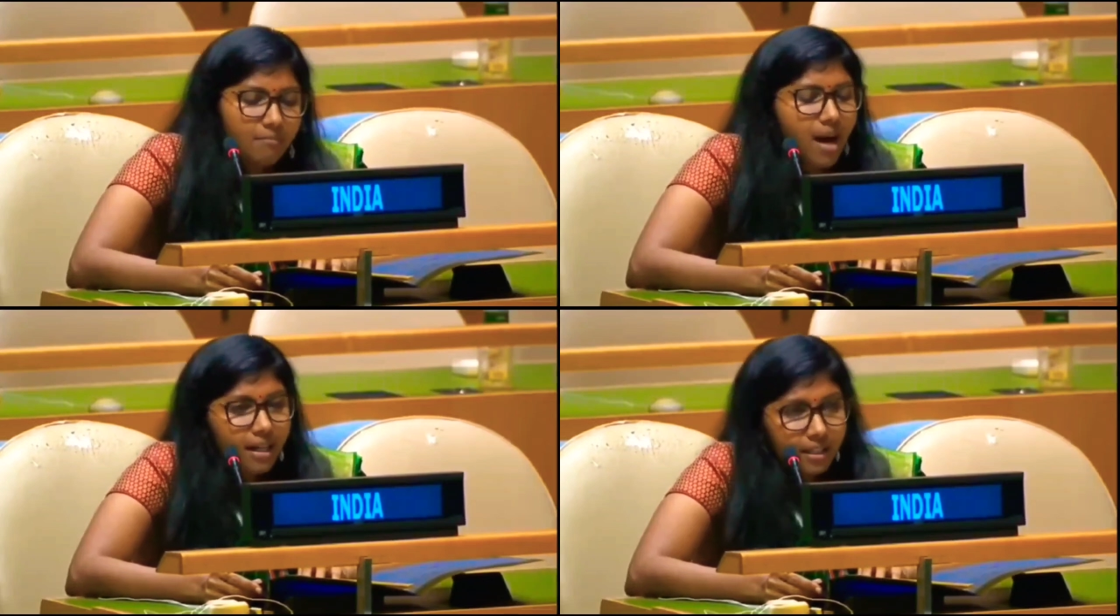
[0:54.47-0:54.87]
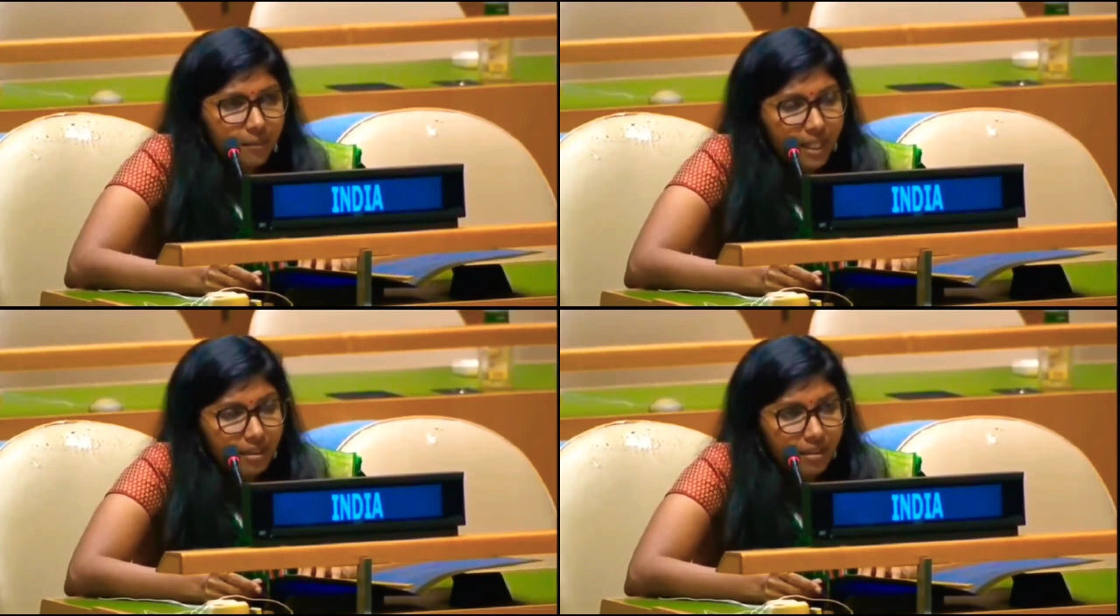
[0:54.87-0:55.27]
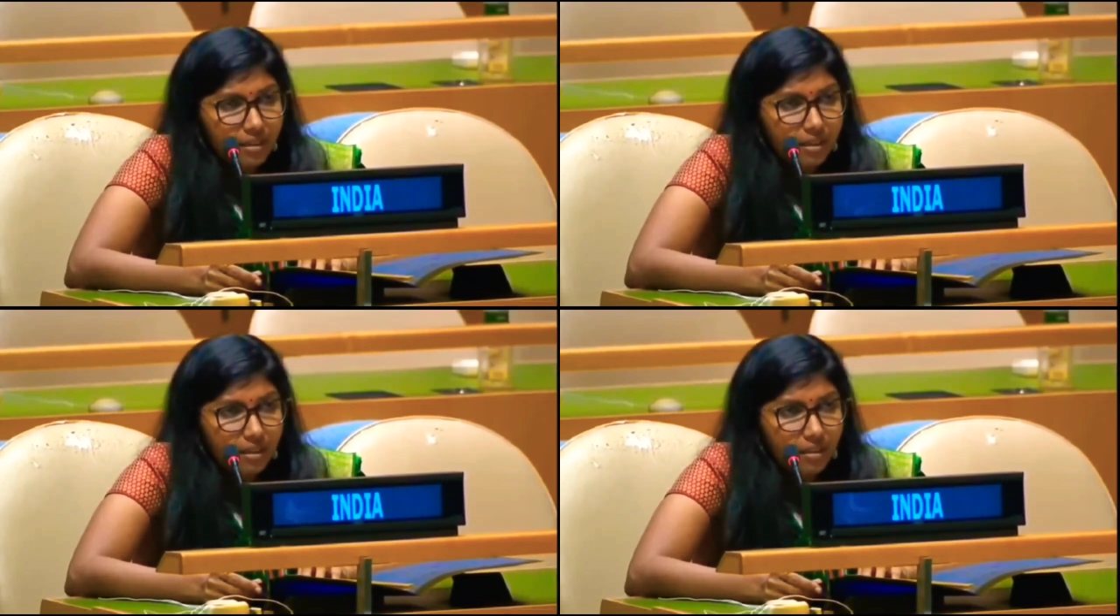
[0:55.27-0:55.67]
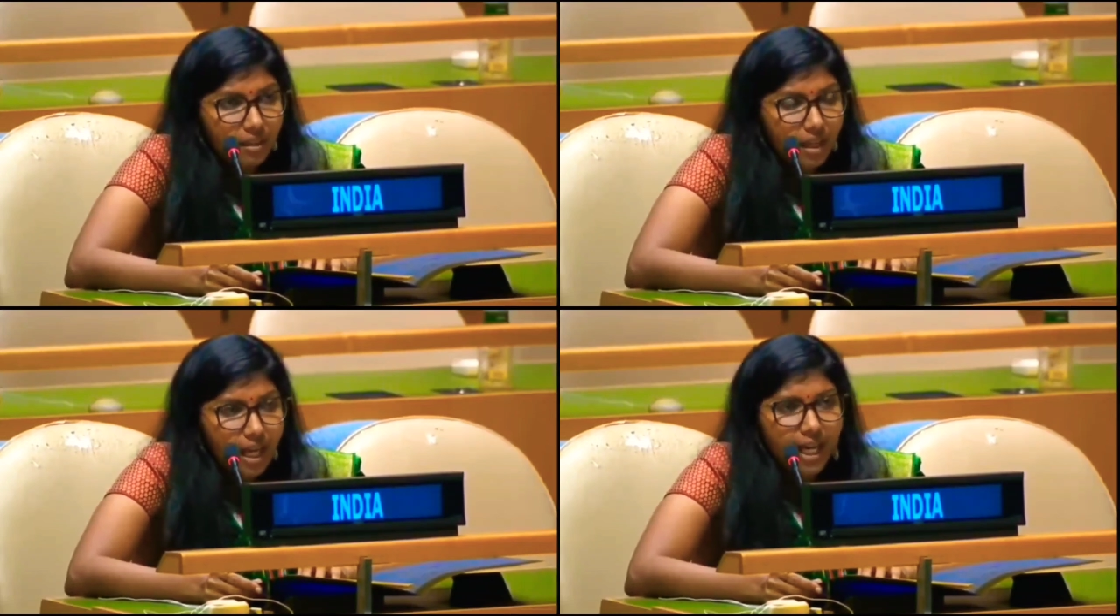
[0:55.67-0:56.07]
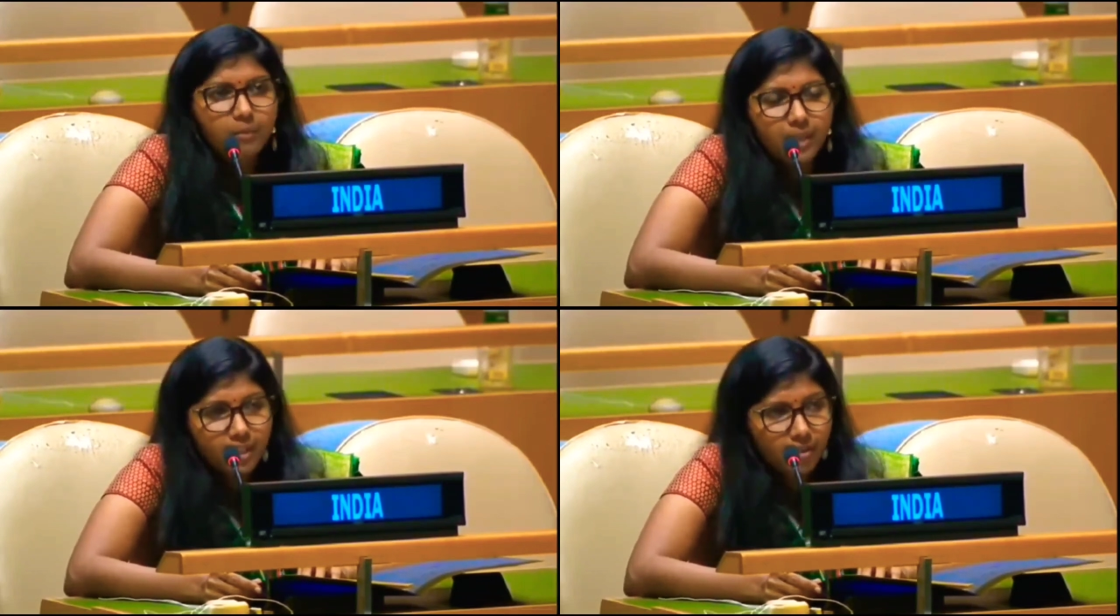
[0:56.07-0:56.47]
marketplaces, and
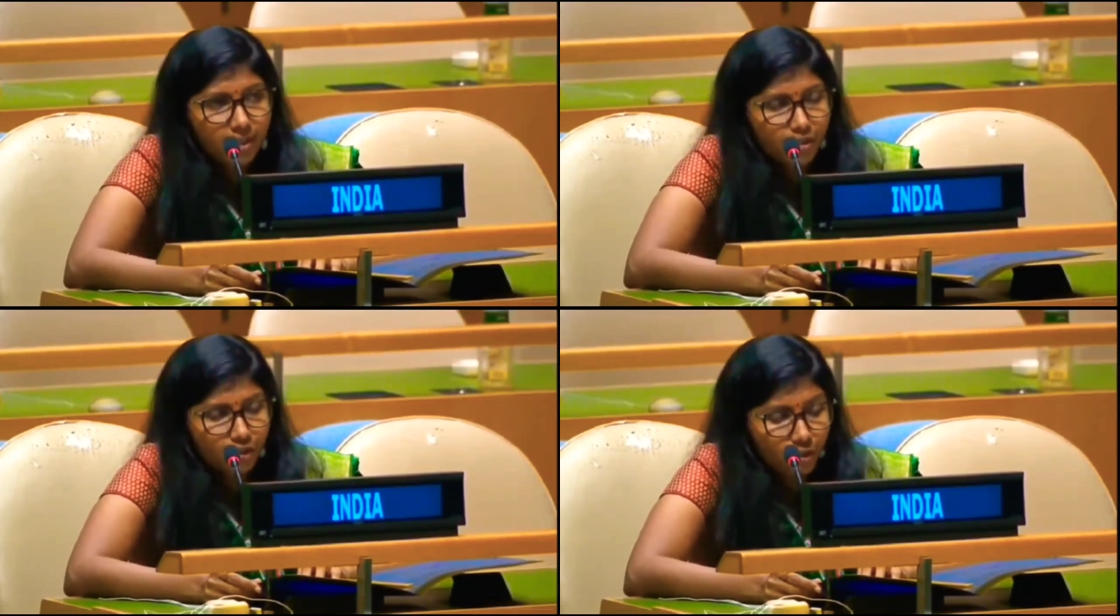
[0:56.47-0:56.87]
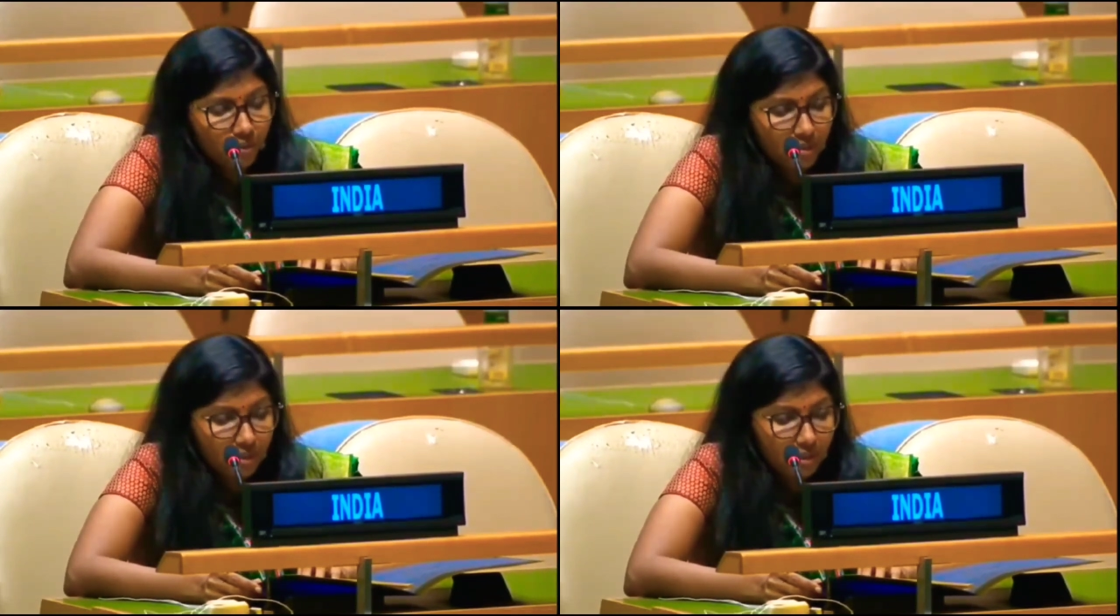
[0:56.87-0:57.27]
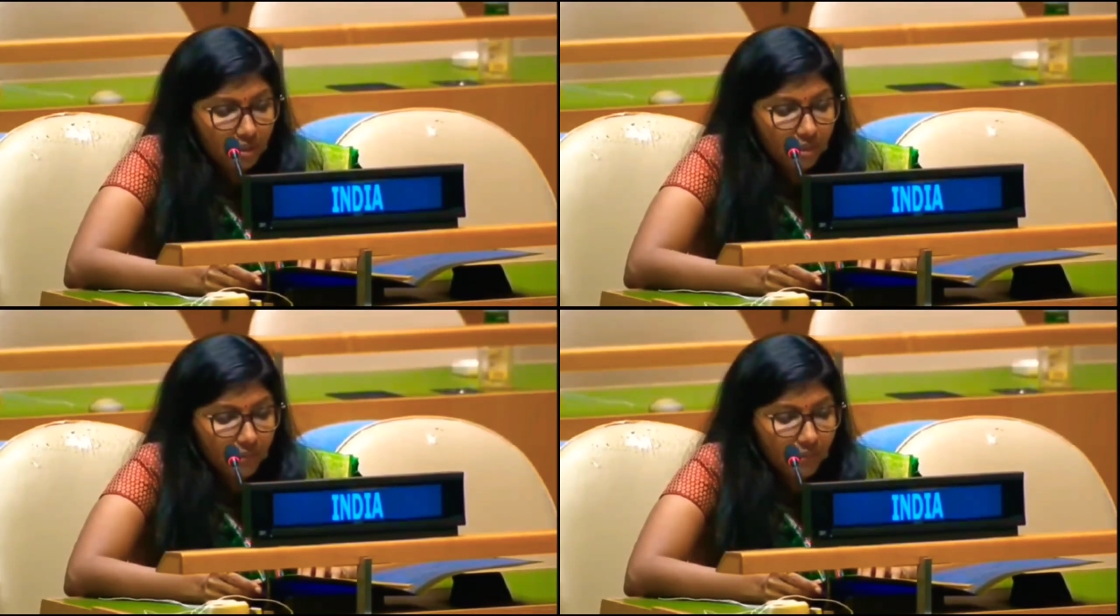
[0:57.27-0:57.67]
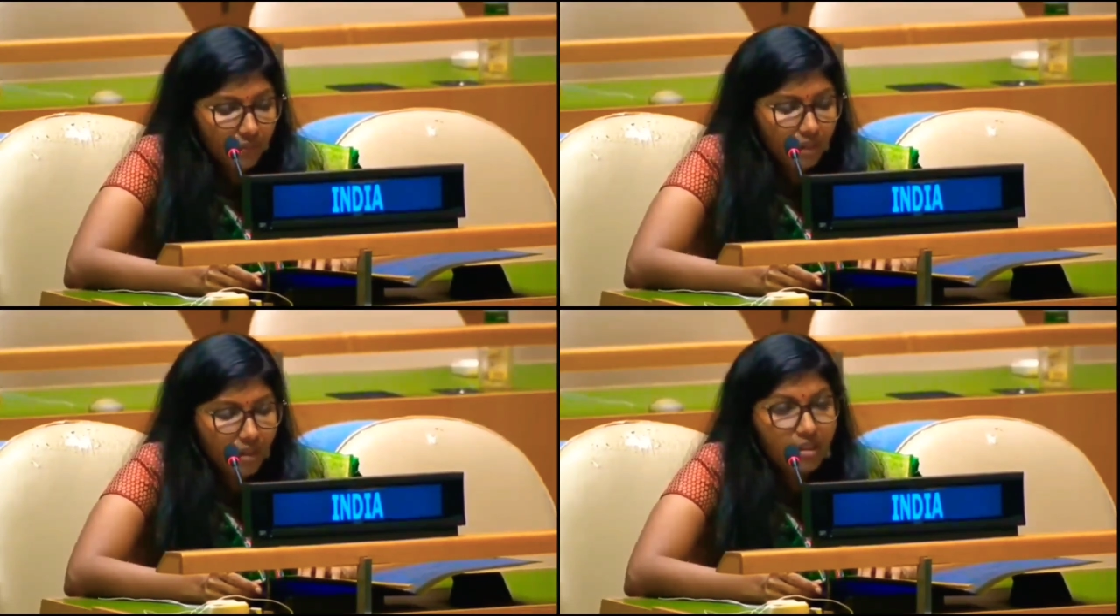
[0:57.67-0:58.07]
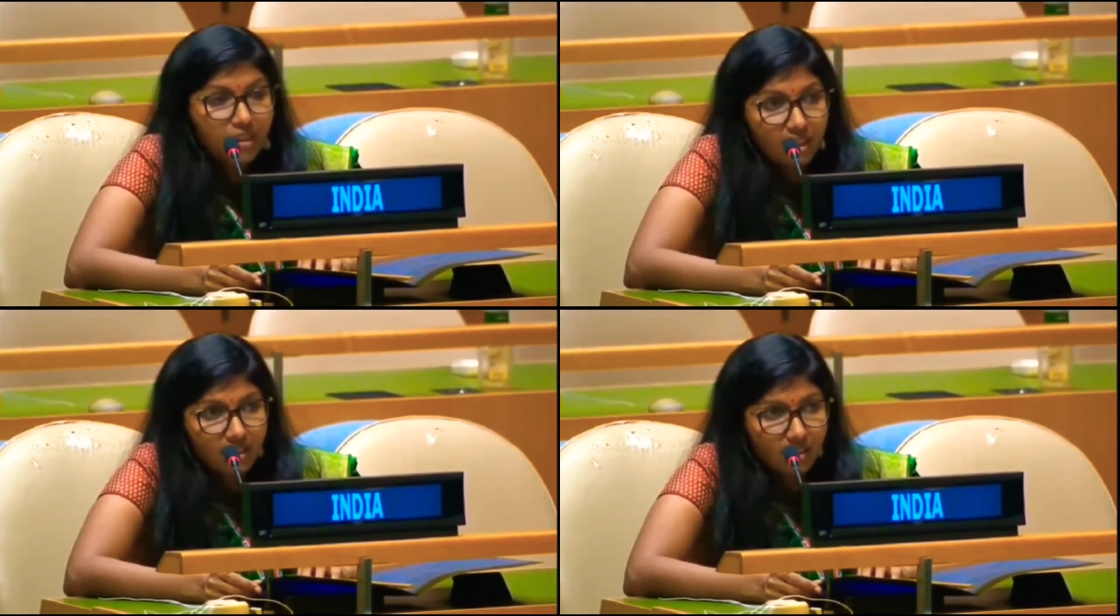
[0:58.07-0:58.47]
pilgrimage routes.
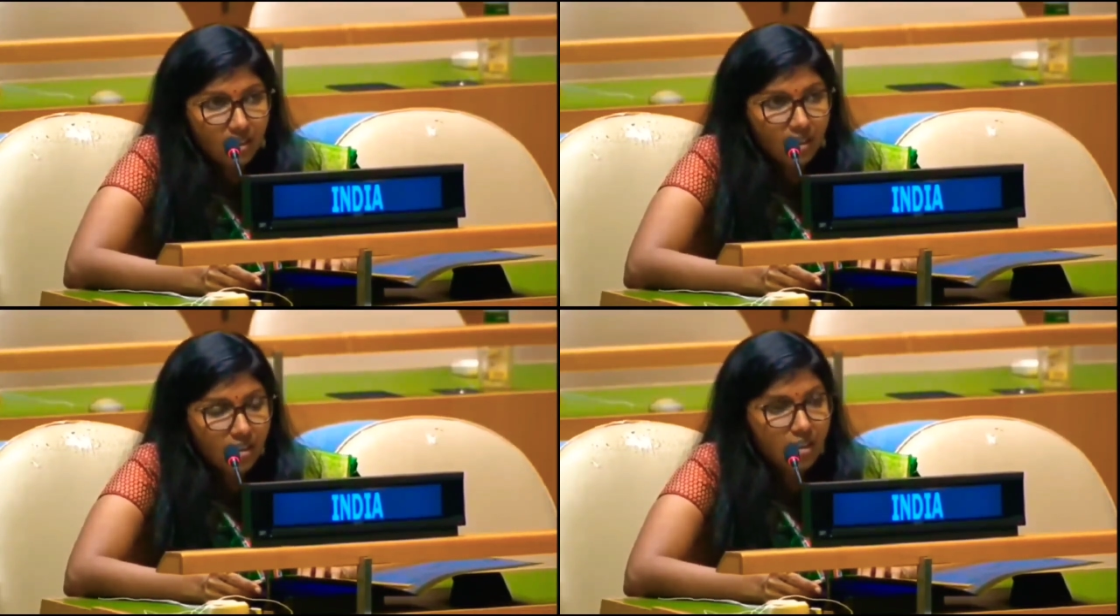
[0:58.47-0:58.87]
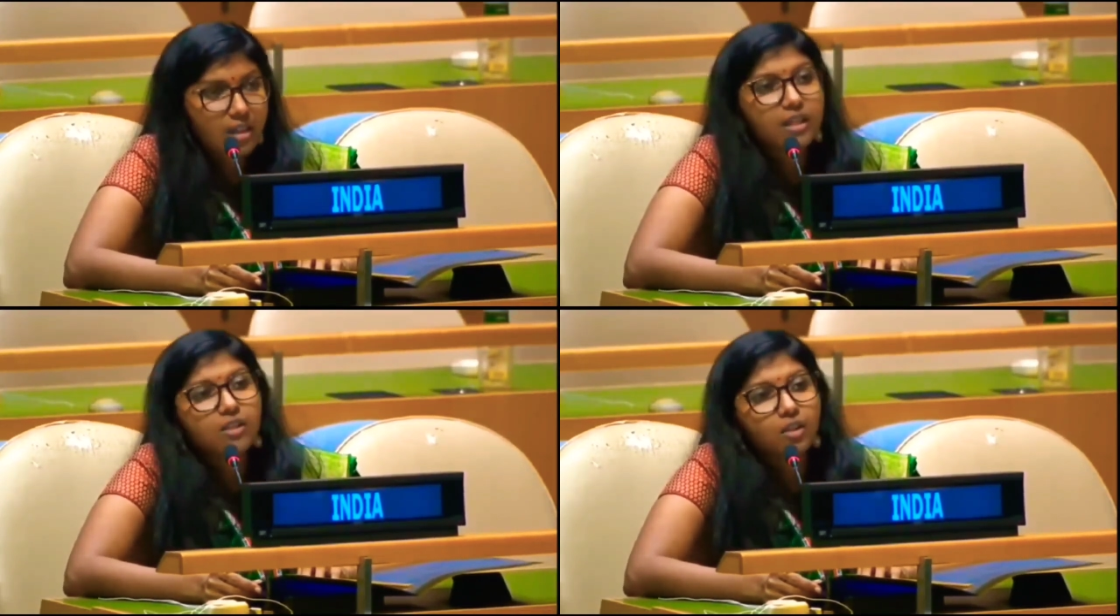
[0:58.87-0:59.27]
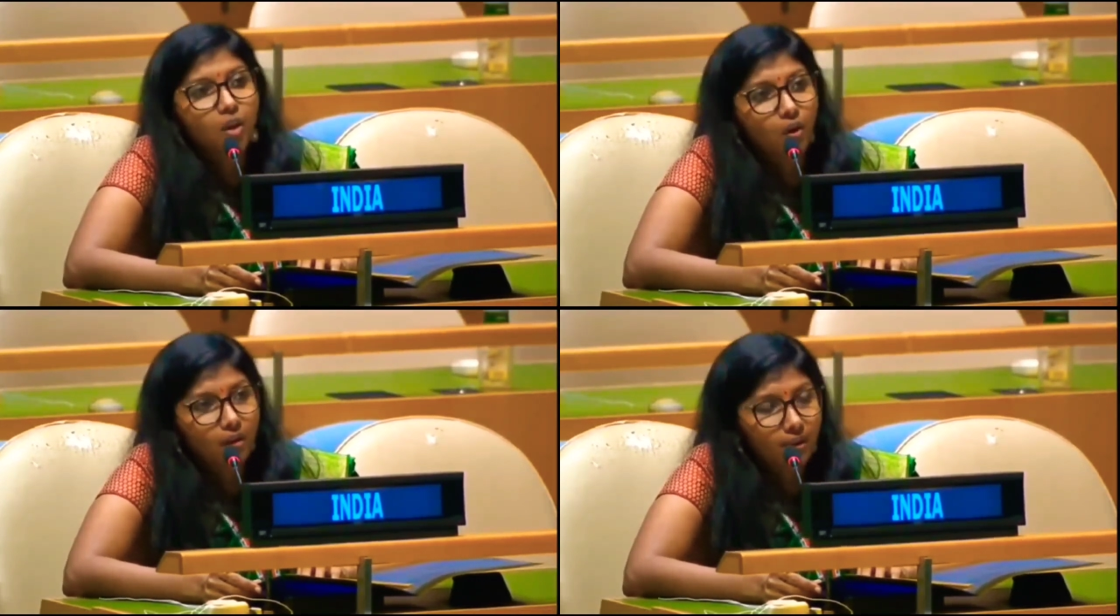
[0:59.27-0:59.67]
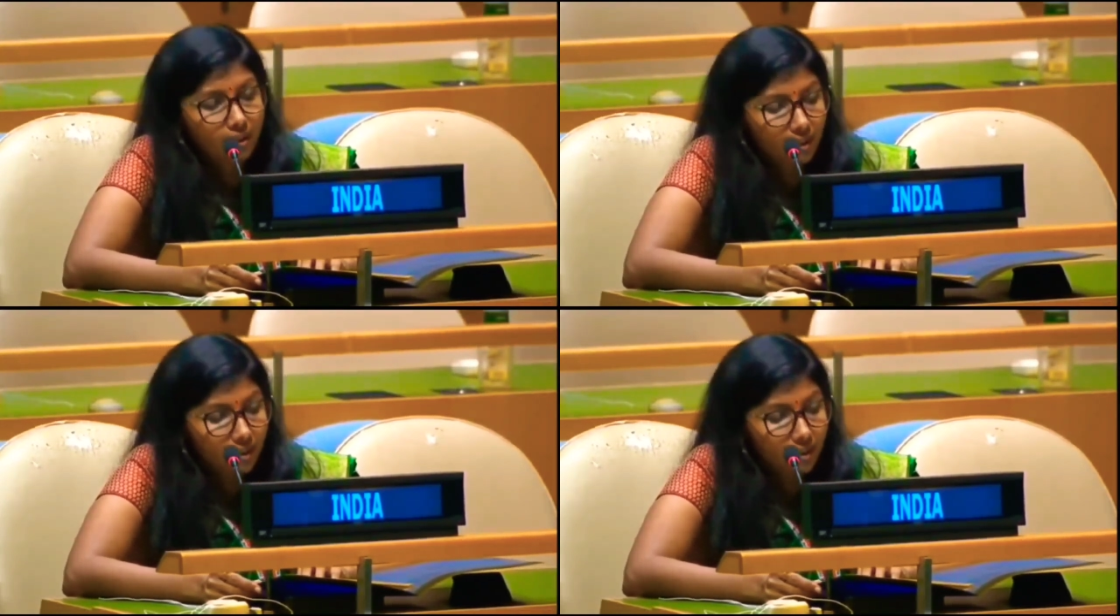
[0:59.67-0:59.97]
The list is long.